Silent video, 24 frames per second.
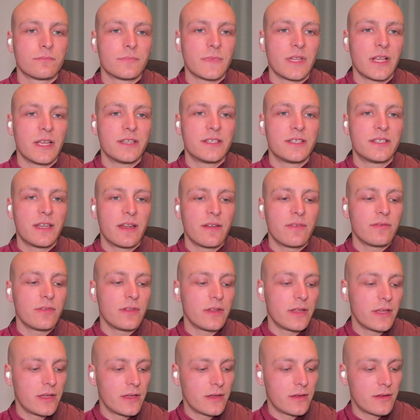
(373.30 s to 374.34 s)
It's
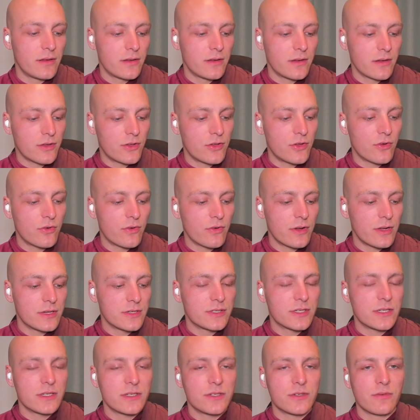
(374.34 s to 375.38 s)
definitely a curious
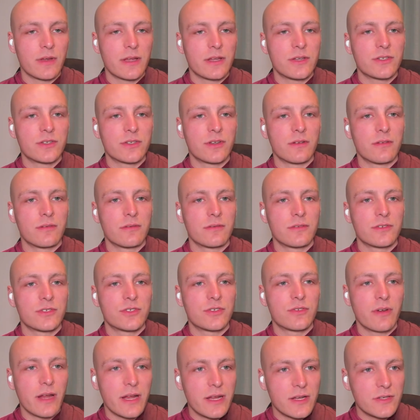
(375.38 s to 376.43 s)
situation,
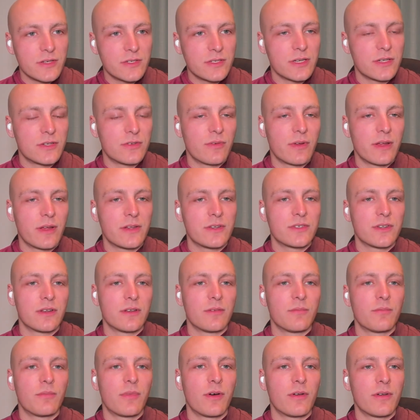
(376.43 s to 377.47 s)
strange
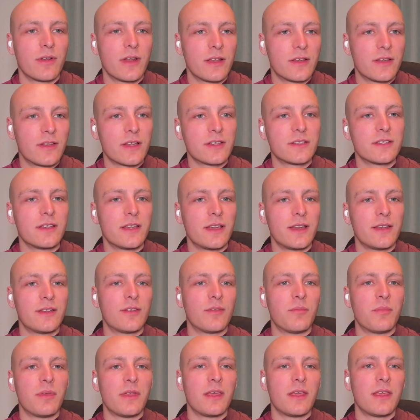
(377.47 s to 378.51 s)
situation, but it doesn't need to
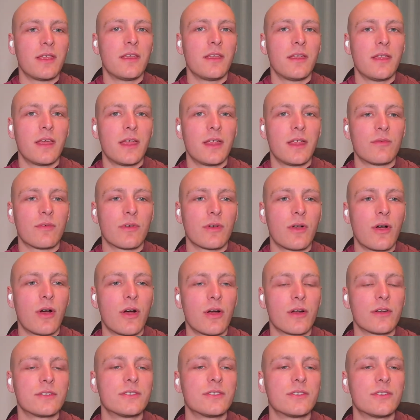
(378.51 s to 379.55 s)
be in
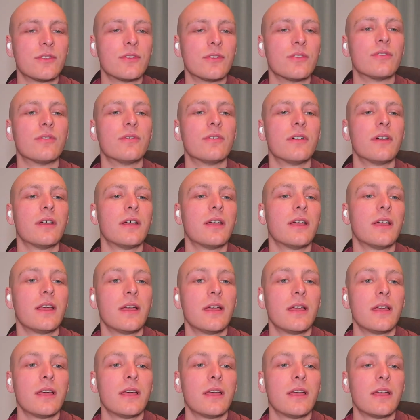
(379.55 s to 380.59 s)
regards to
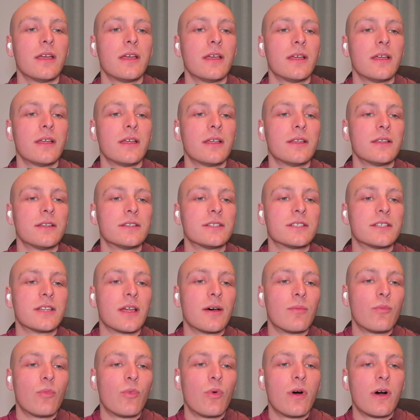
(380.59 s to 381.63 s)

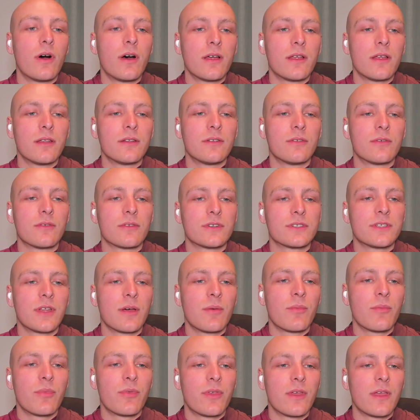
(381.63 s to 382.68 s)
someone or
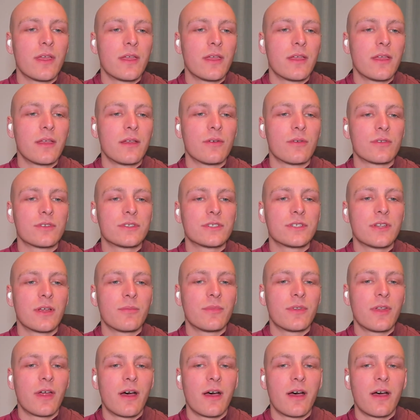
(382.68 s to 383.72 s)
something or
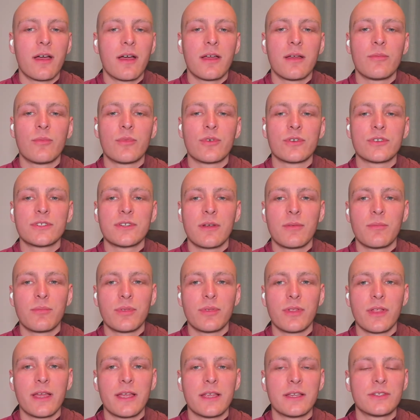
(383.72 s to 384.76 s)
sometime or
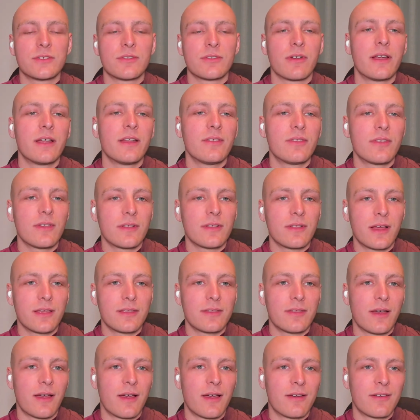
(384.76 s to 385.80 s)
someplace or anything like
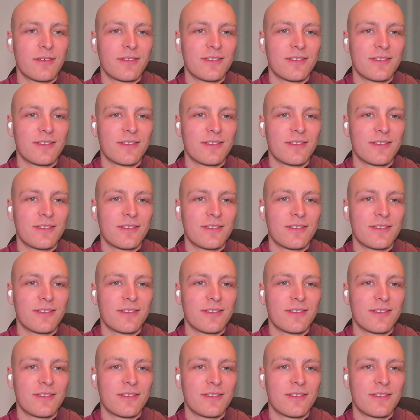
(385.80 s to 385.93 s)
that.